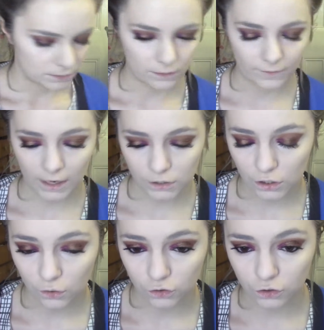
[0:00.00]
So I've actually
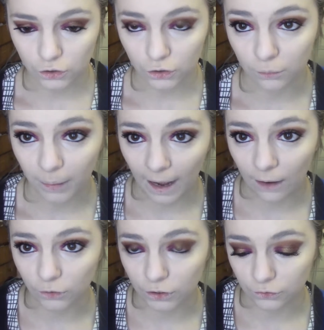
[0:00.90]
got two
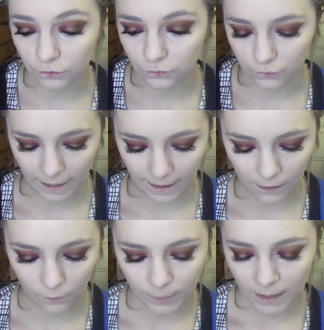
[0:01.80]
powders to try
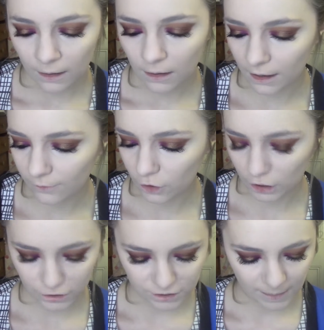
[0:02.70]
out. I've got a
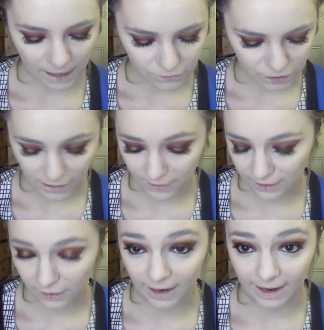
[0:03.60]
loose powder and
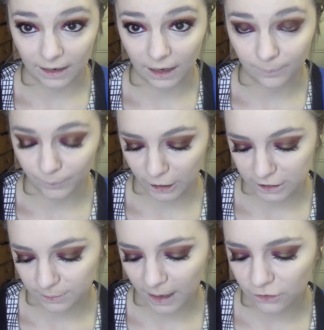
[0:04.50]
then a
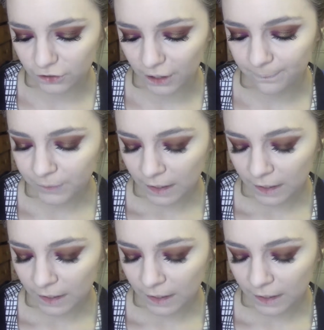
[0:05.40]
pressed powder.